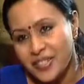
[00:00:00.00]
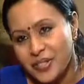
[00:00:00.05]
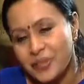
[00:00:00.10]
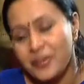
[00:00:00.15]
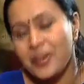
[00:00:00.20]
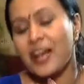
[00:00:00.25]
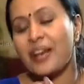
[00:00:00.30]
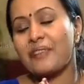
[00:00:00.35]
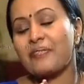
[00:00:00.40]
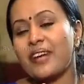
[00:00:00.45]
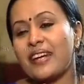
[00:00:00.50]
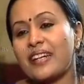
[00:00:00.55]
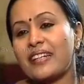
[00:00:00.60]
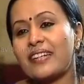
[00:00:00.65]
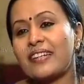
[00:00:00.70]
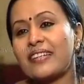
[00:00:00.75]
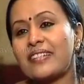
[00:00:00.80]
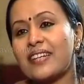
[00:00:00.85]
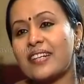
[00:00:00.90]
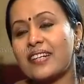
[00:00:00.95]
you have
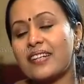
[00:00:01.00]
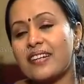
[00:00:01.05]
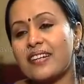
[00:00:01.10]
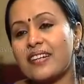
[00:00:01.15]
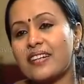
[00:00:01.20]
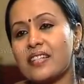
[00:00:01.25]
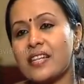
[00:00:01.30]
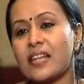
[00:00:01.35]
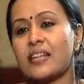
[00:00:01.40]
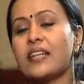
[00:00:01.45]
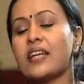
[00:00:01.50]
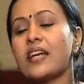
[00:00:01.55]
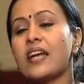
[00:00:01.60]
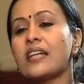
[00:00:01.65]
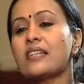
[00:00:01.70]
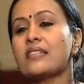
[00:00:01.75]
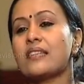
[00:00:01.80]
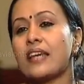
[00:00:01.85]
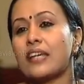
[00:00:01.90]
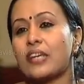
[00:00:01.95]
rightly said, China
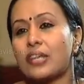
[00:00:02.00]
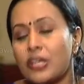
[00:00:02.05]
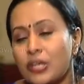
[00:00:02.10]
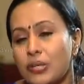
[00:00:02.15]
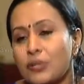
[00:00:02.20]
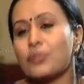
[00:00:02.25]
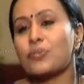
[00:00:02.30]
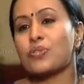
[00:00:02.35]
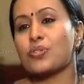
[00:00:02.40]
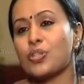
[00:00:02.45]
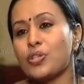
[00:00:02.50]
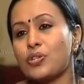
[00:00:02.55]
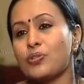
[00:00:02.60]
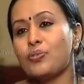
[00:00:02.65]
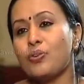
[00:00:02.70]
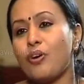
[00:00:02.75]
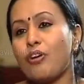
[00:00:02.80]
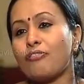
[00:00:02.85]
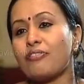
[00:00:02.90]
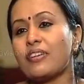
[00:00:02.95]
has accused
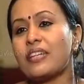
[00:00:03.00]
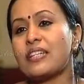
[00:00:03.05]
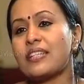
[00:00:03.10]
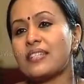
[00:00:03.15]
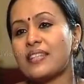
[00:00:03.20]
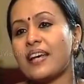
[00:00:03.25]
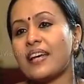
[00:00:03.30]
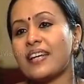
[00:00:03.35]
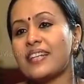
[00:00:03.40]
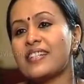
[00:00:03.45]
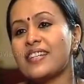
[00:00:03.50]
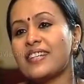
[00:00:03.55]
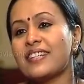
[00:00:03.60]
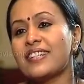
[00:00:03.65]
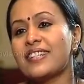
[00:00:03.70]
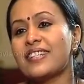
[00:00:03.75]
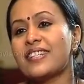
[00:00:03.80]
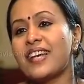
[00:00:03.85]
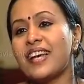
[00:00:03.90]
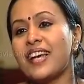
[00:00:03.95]
you of inciting
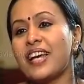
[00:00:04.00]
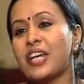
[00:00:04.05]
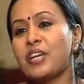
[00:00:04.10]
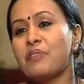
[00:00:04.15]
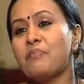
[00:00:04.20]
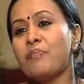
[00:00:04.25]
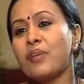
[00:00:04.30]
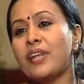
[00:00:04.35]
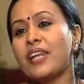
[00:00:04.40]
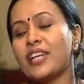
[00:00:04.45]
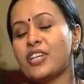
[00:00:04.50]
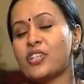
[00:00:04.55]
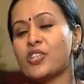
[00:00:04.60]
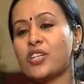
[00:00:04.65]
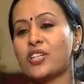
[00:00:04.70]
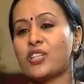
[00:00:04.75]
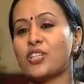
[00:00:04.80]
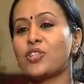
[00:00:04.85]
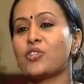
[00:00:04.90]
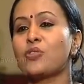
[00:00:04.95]
these
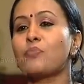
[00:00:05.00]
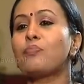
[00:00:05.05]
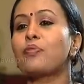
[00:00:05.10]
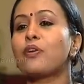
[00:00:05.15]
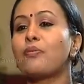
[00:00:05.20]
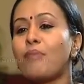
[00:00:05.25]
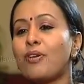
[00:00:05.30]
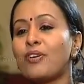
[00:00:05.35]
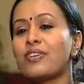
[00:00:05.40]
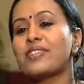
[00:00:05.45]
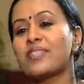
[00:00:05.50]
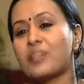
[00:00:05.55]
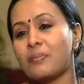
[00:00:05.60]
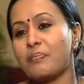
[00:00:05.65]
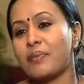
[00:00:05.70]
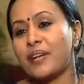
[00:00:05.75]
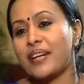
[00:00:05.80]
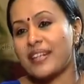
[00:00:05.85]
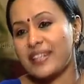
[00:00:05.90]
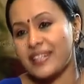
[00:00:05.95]
immolations to promote
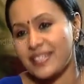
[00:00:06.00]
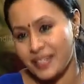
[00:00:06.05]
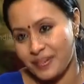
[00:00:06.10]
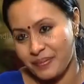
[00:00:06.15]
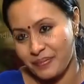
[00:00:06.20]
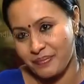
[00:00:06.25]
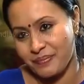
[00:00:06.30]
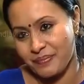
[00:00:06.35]
separatism.